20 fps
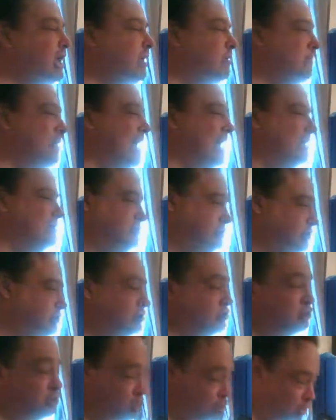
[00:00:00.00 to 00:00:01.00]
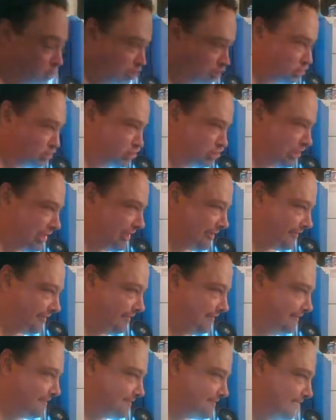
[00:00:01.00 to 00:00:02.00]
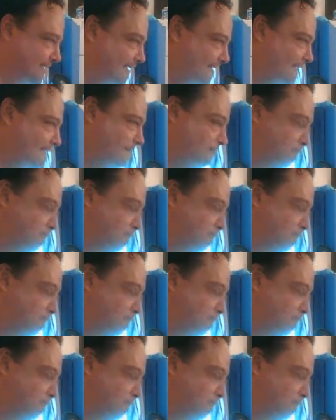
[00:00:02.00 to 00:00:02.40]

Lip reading: back seat. Oh, Jack his car.